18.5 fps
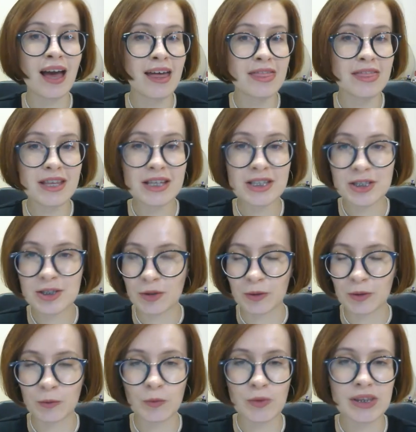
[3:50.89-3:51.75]
That's
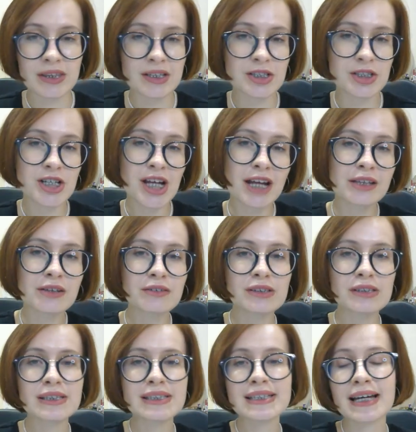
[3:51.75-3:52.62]
all. With the
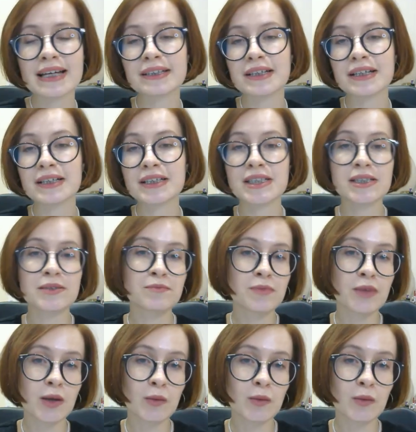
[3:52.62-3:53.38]
general settings,